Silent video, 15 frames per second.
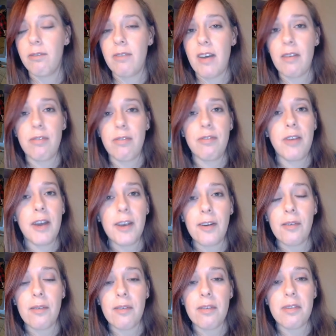their
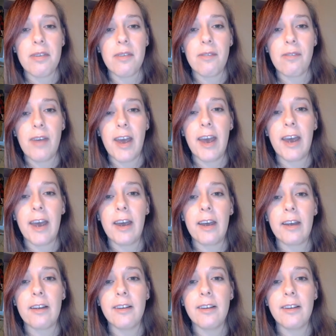phones, their